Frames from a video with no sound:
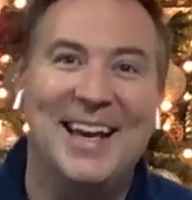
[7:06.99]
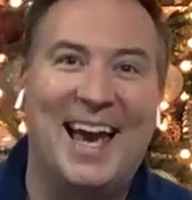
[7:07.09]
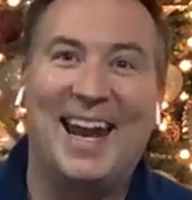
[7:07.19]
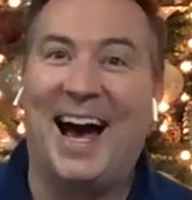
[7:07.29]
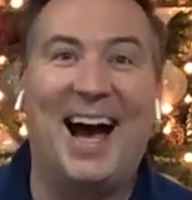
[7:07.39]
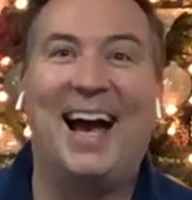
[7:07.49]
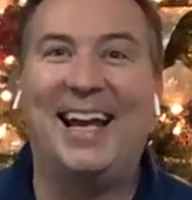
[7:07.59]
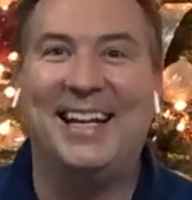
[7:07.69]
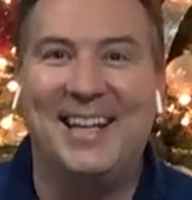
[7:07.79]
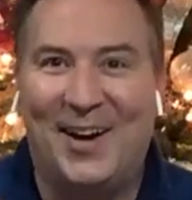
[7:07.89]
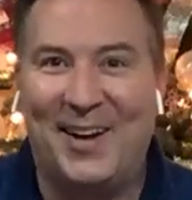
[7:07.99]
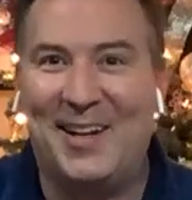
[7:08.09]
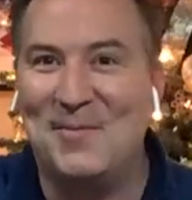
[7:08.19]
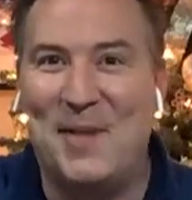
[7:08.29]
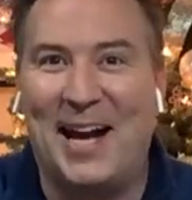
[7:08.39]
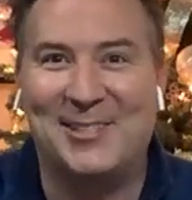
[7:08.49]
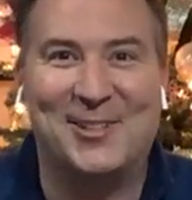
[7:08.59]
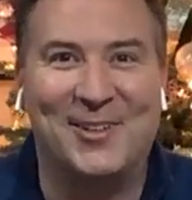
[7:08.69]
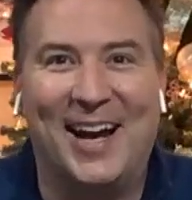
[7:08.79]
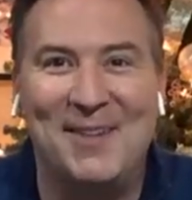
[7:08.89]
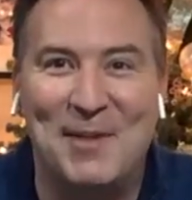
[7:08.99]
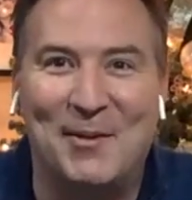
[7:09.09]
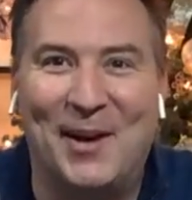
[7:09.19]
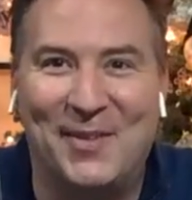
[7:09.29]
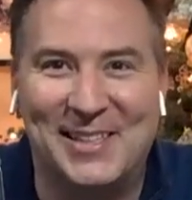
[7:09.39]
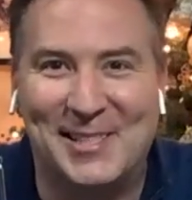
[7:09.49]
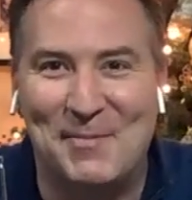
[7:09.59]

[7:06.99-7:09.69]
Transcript: and I, uh, you know, Bachelor. Is that way you met?